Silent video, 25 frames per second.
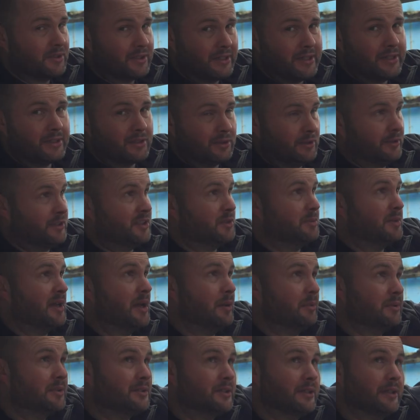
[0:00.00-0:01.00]
it is nice to be
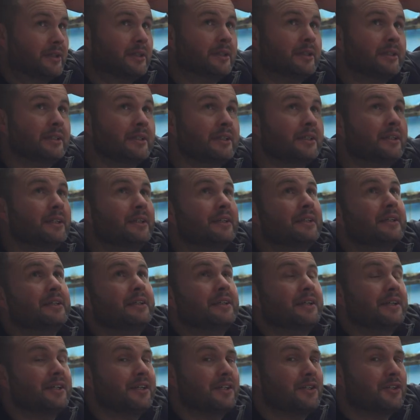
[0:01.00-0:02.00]
able to
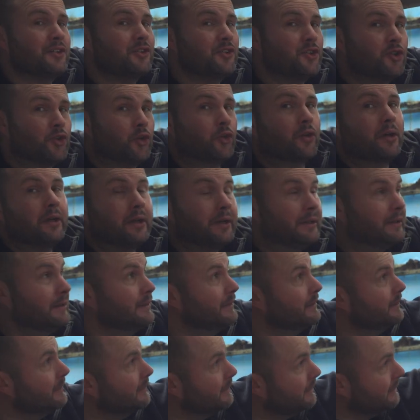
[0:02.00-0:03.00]
chuck a
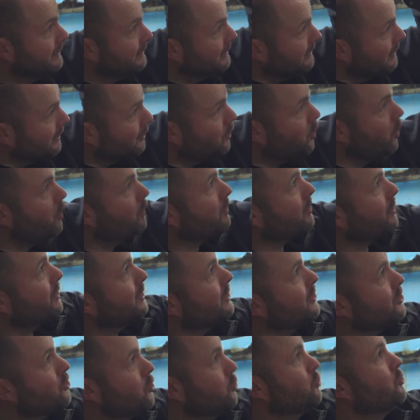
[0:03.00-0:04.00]
cover
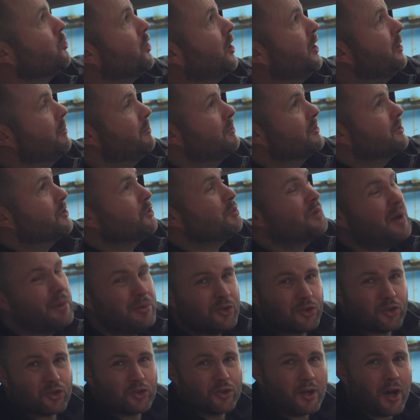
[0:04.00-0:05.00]
sometimes you're
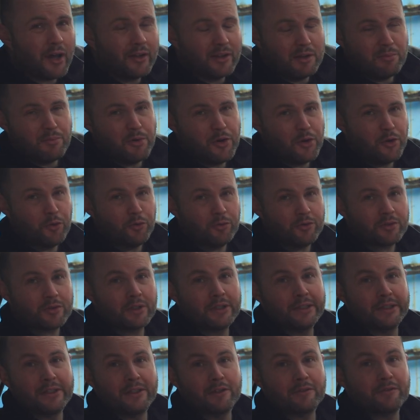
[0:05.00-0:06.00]
just not in the mood
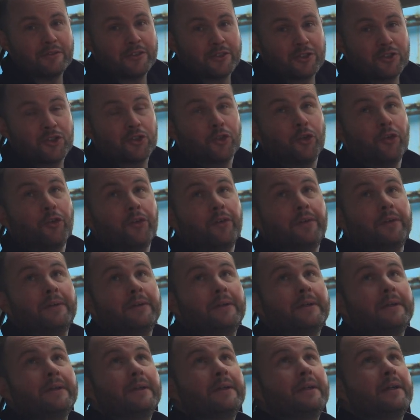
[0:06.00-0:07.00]
for the sun.
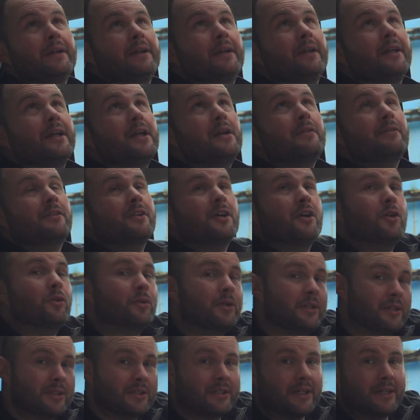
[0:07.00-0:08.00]
Now, even though
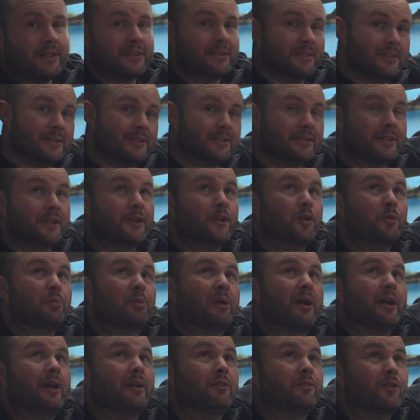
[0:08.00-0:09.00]
this has the coupe
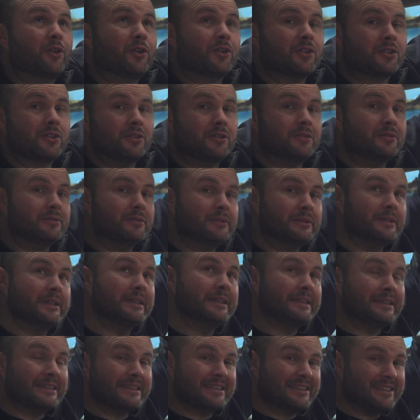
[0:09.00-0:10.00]
version,
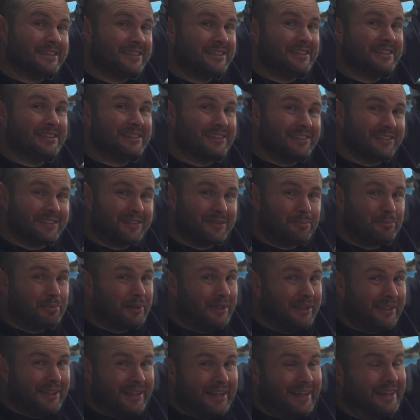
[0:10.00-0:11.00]
it's still got
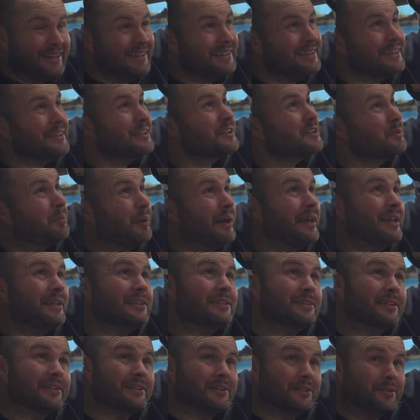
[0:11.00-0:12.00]
plenty of space.
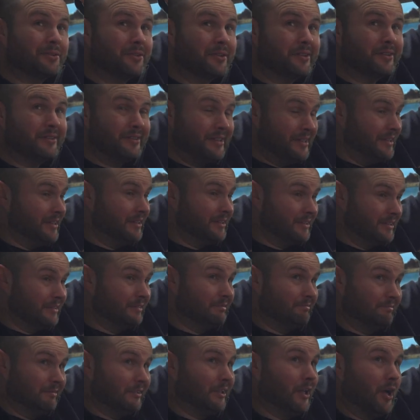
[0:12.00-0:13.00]
Like, there is
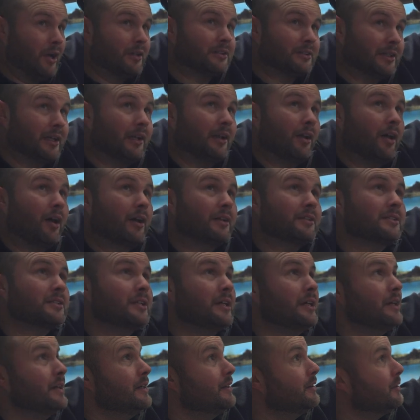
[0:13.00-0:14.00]
lots and lots.
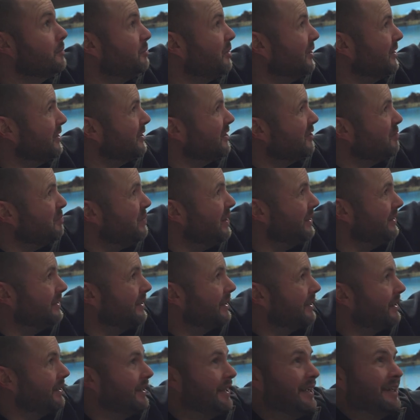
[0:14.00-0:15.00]
Apparently they've made
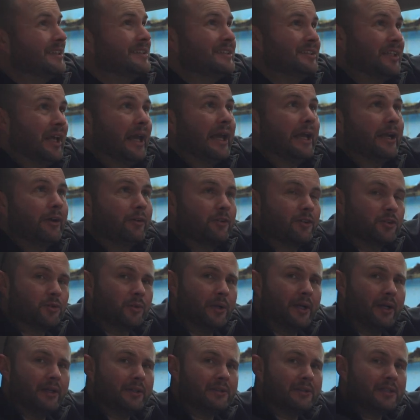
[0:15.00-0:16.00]
that glass thinner as
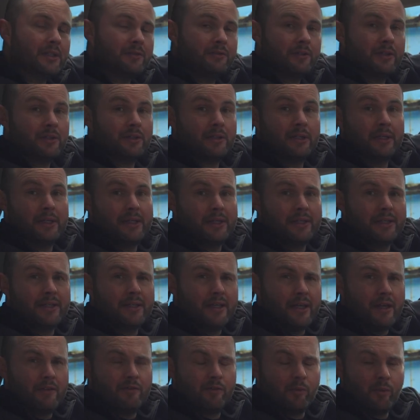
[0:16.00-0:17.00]
well to give you
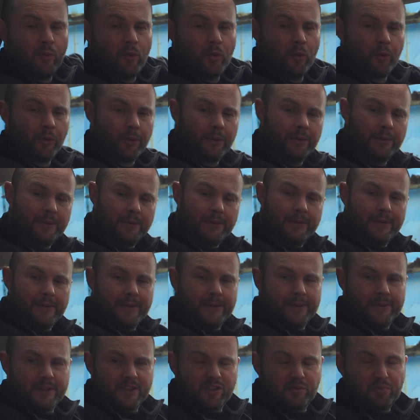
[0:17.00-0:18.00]
even more
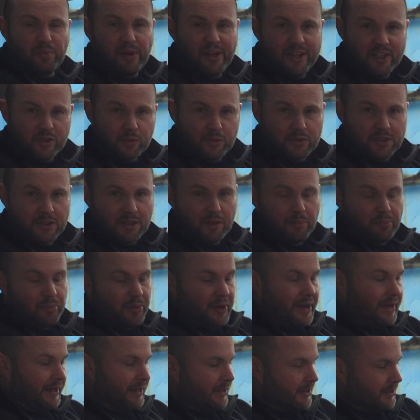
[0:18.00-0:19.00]
space within the
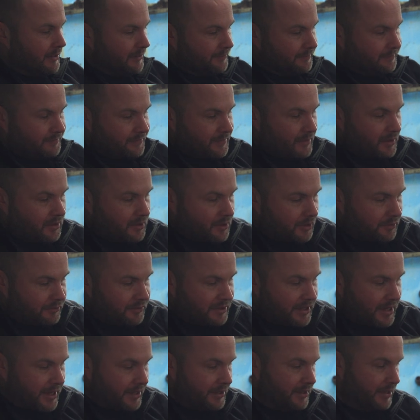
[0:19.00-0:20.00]
back of the
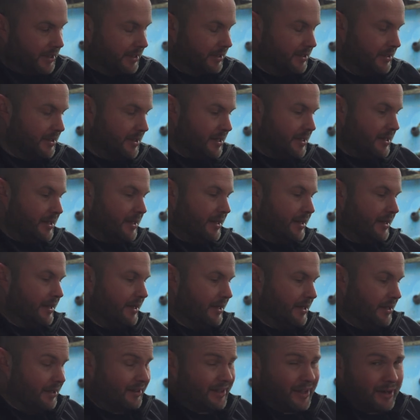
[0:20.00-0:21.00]
Enyaq.
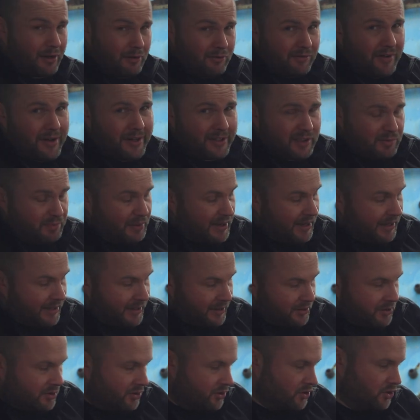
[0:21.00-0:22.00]
That advanced pack
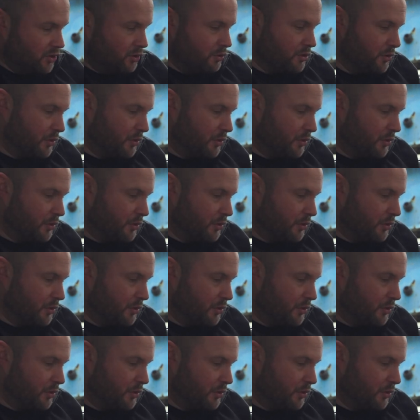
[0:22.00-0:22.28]
gets you 2